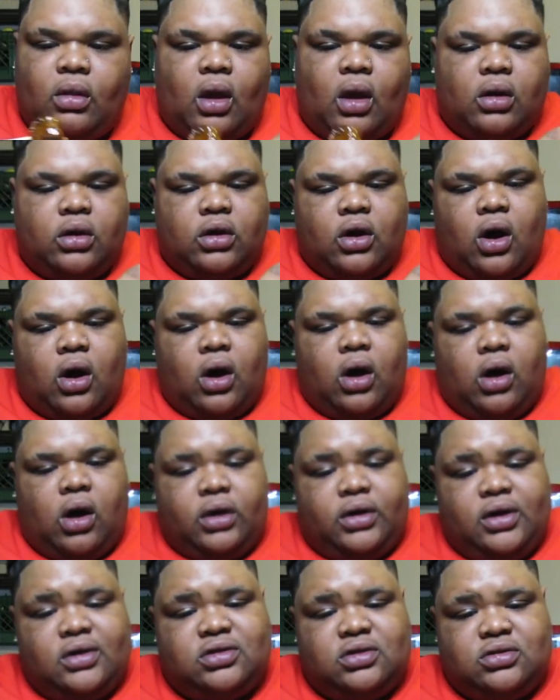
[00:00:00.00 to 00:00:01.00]
Y'all,
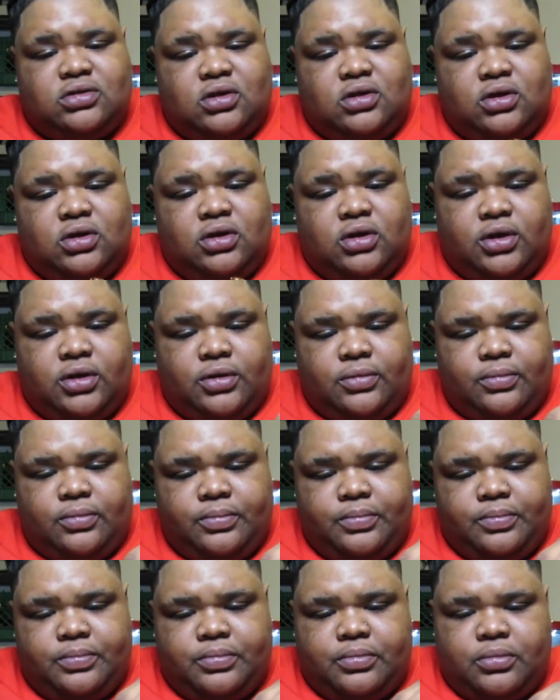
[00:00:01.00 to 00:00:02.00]
this is good.
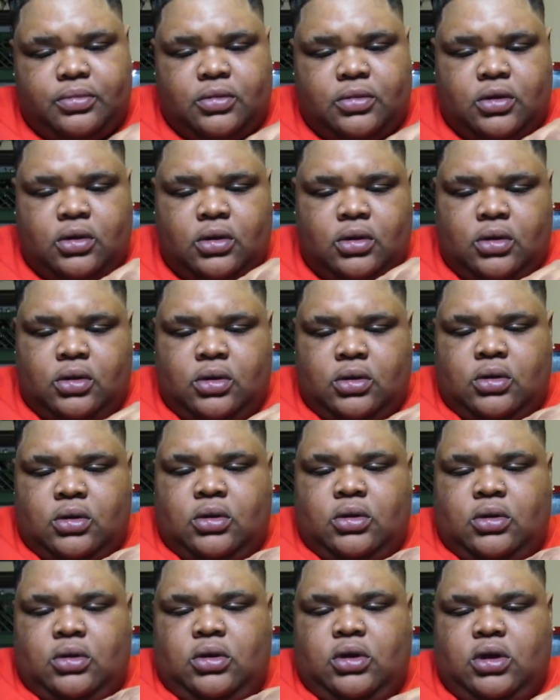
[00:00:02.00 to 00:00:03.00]

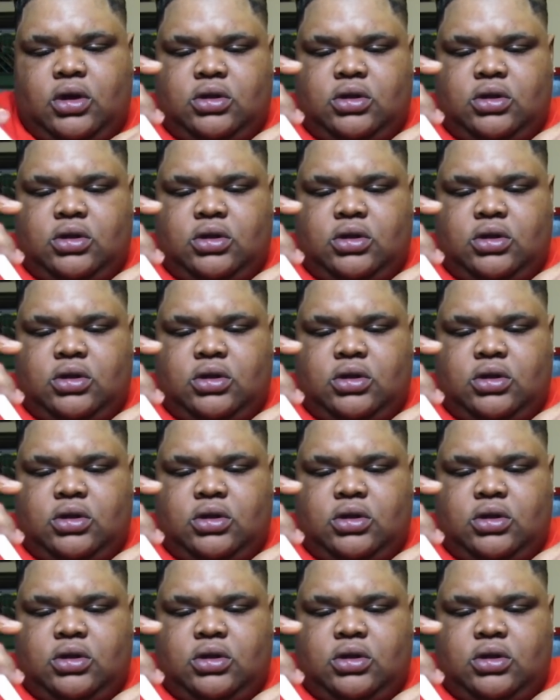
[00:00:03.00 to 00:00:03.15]
Look